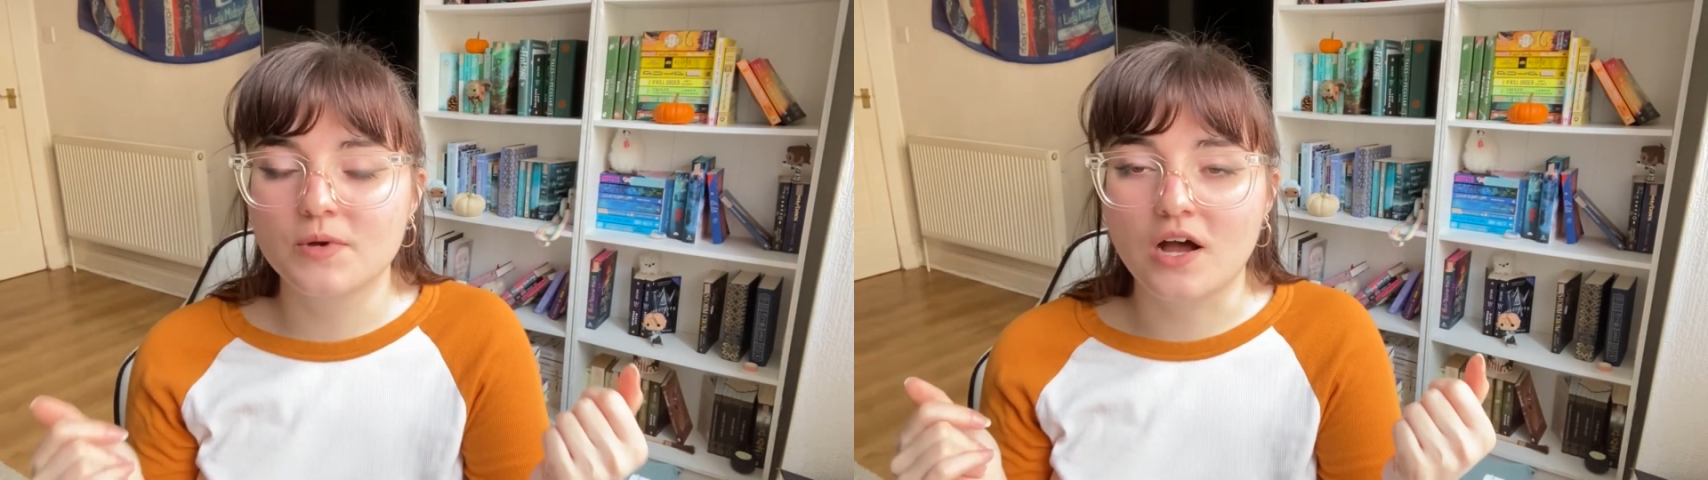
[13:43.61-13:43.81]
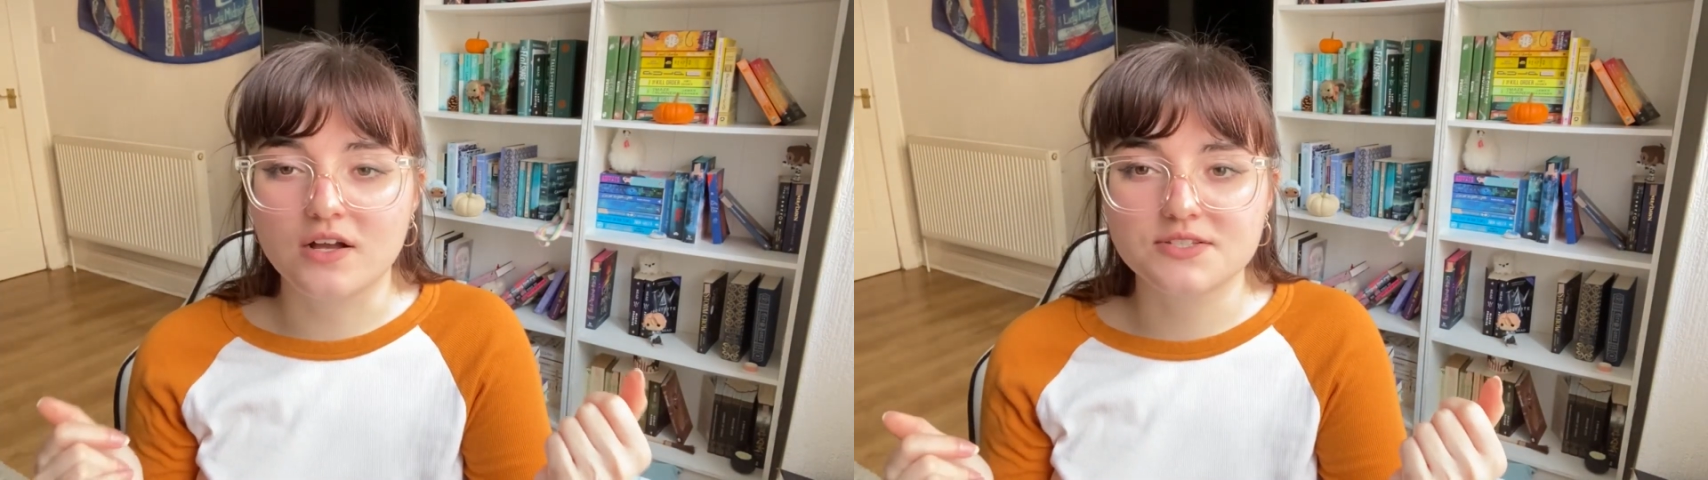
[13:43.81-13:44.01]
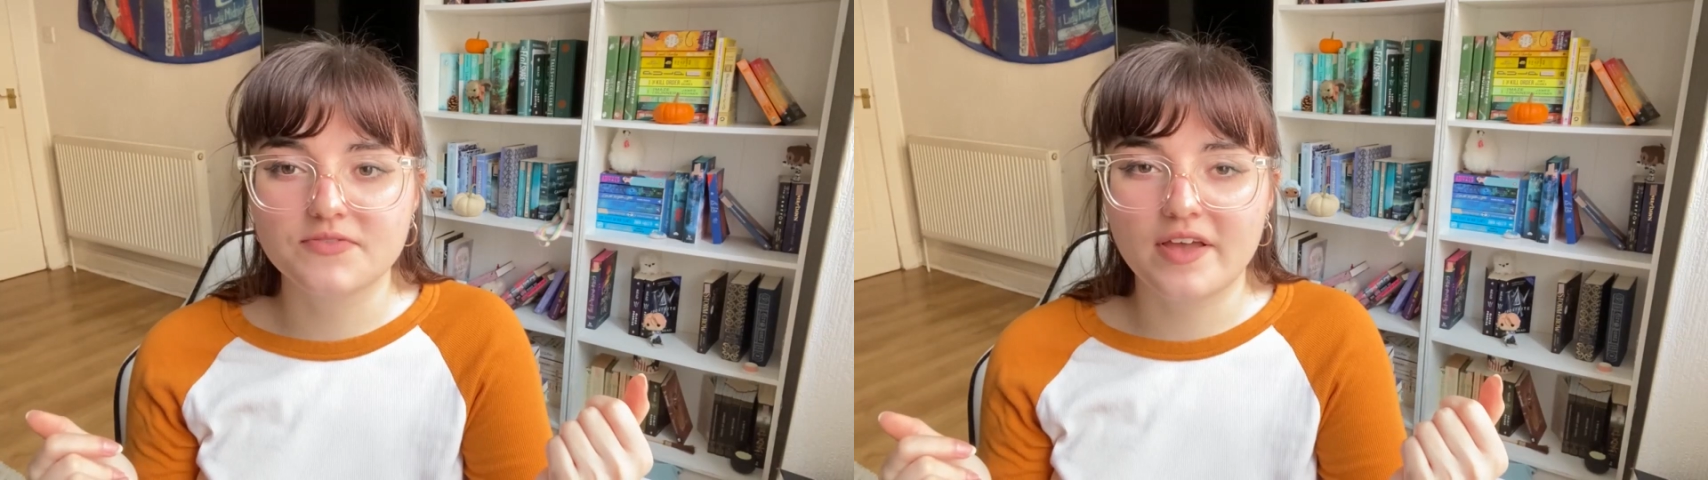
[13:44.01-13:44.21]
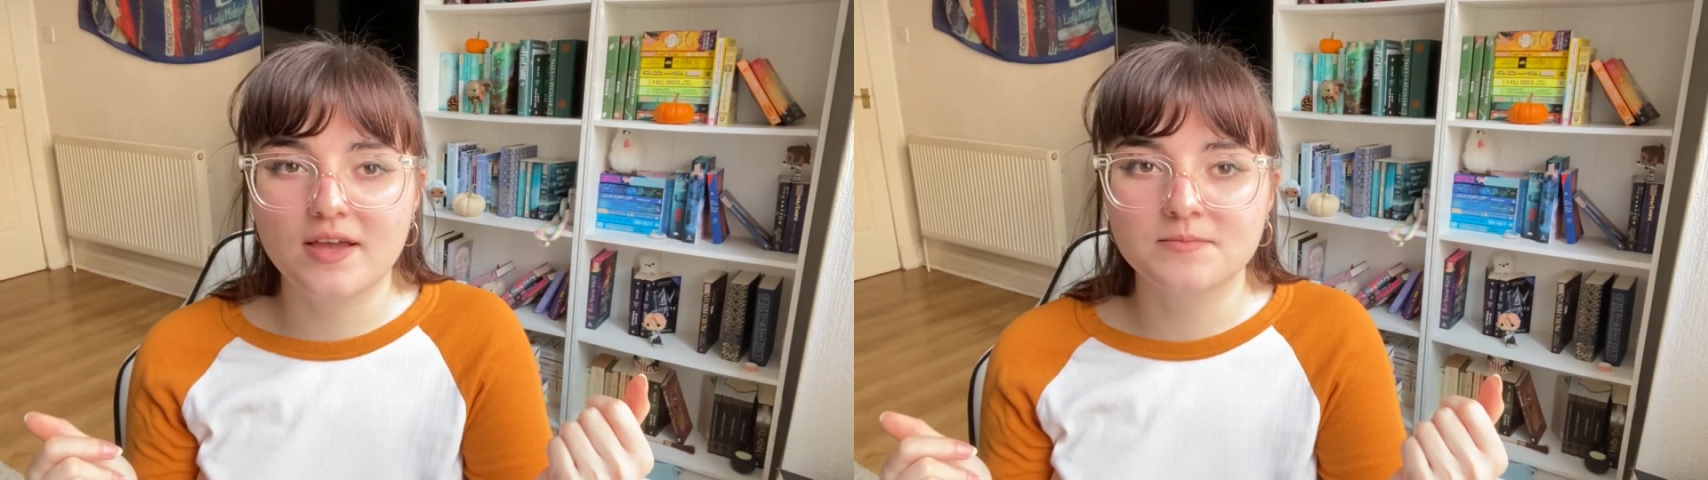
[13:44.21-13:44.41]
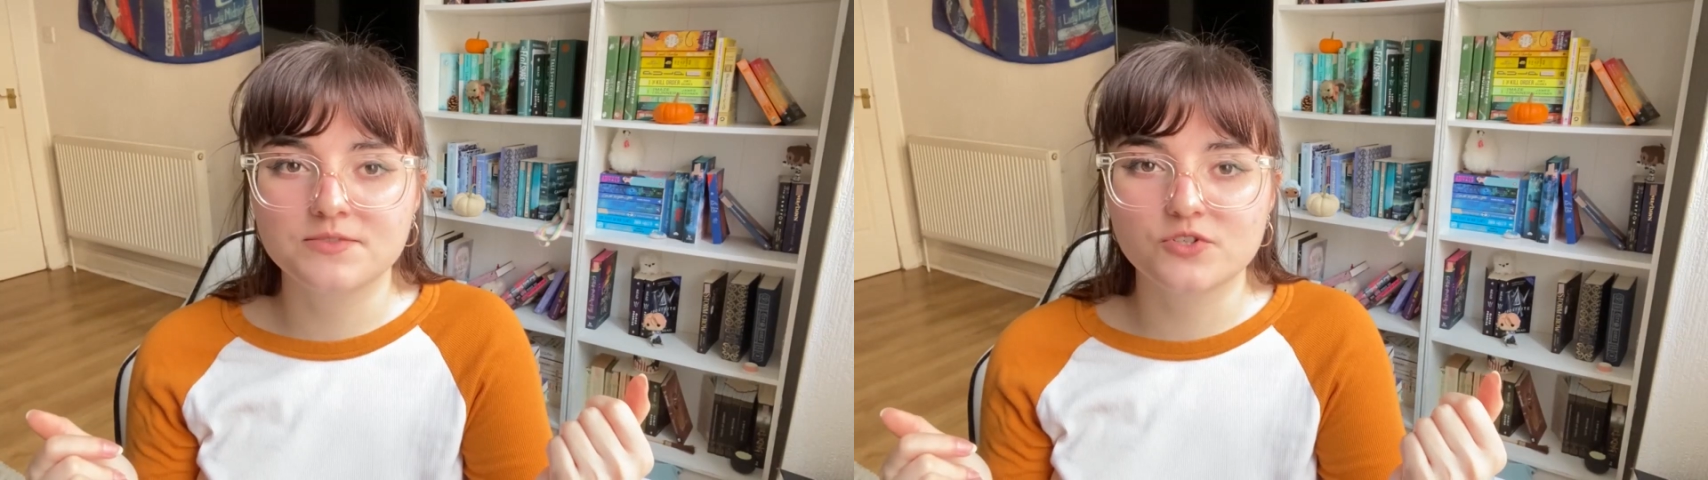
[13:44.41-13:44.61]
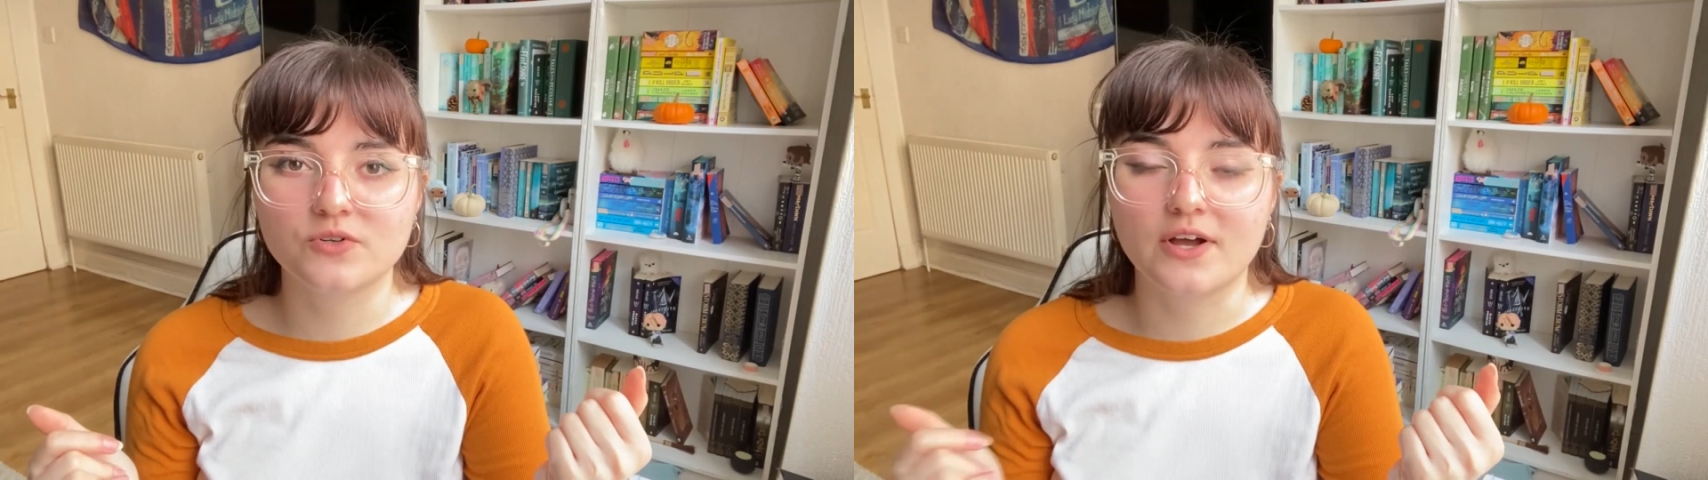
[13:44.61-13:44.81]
Oxfam. So